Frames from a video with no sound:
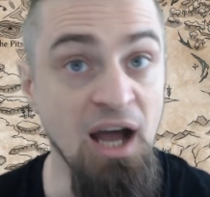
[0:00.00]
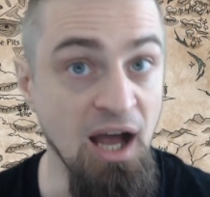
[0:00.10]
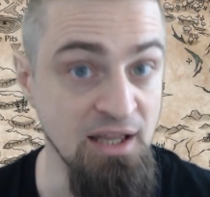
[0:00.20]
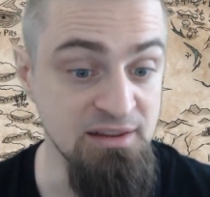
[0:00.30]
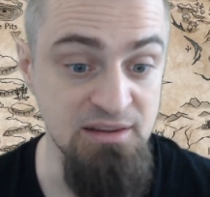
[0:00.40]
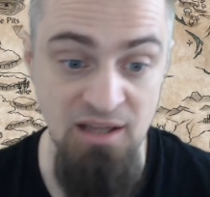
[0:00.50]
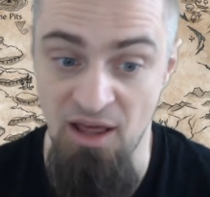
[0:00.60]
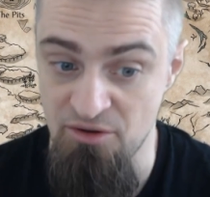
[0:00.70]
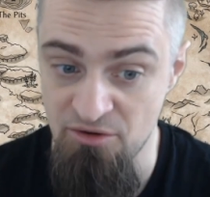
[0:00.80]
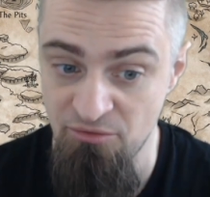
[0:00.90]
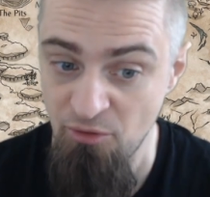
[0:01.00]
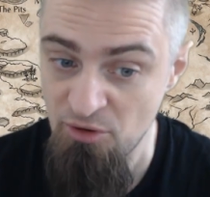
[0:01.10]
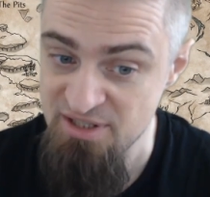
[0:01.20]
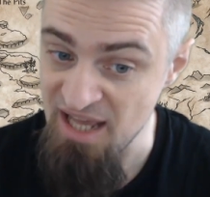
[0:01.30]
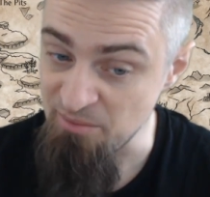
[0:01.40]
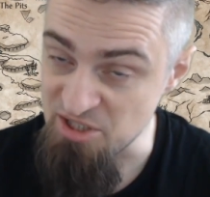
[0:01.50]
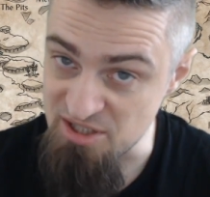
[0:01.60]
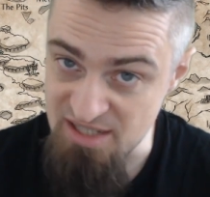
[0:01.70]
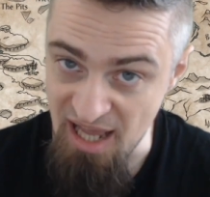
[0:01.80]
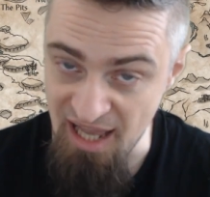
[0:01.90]
another 4 damage
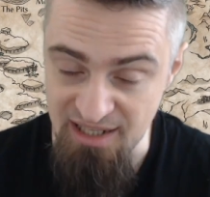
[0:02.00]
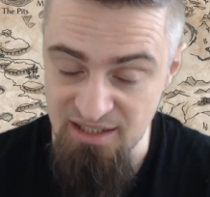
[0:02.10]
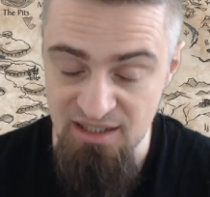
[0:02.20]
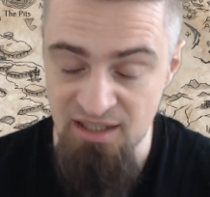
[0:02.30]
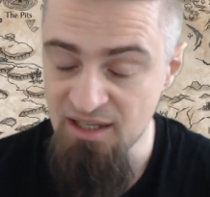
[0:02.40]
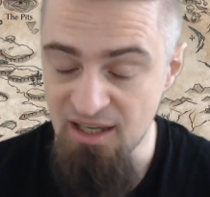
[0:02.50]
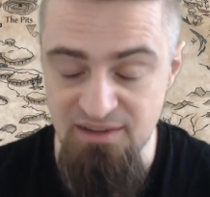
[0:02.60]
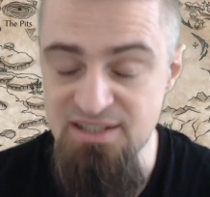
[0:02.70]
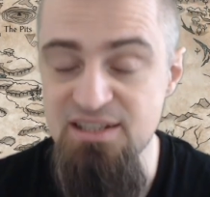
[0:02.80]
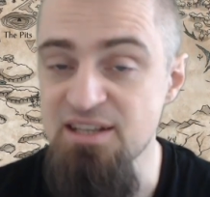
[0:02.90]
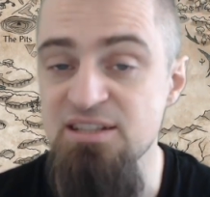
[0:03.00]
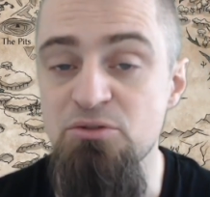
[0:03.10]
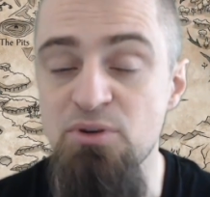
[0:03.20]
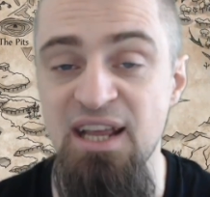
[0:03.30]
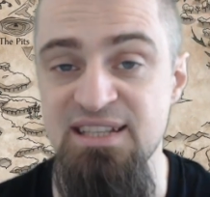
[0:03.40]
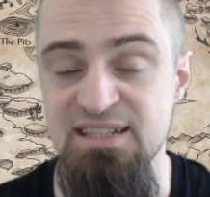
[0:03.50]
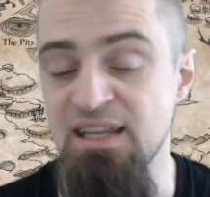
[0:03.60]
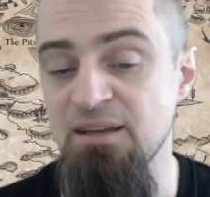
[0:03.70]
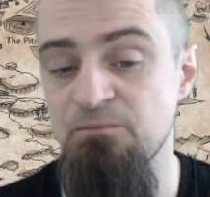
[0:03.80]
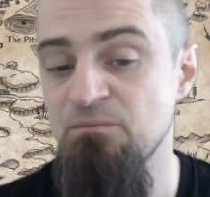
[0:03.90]
attack, and this gets
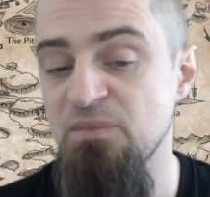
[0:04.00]
crazy.